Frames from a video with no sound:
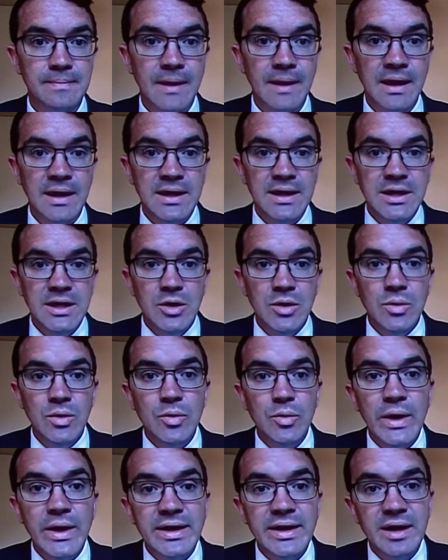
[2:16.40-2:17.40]
Well, when
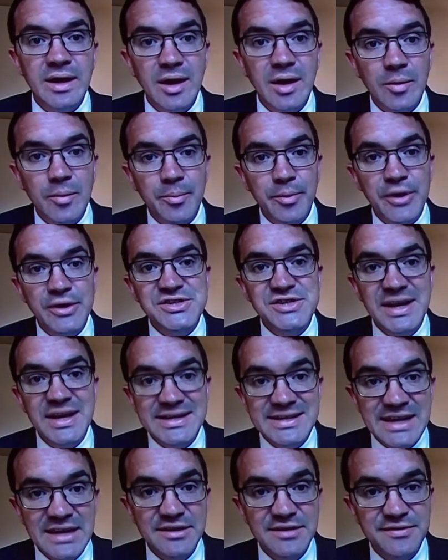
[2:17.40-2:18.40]
a person
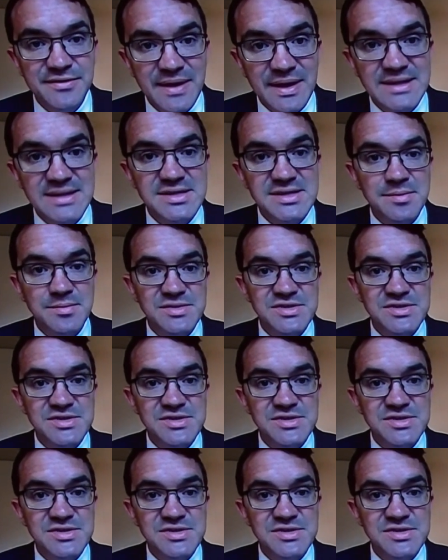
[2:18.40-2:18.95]
identifies themselves,